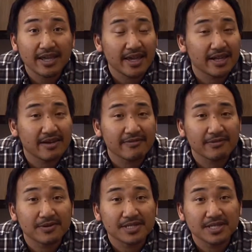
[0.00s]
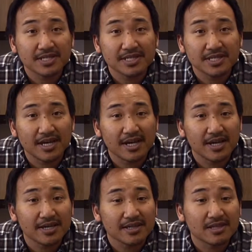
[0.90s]
and of course, since
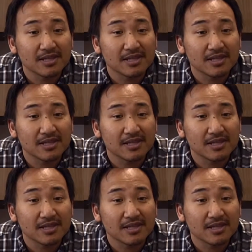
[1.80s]
the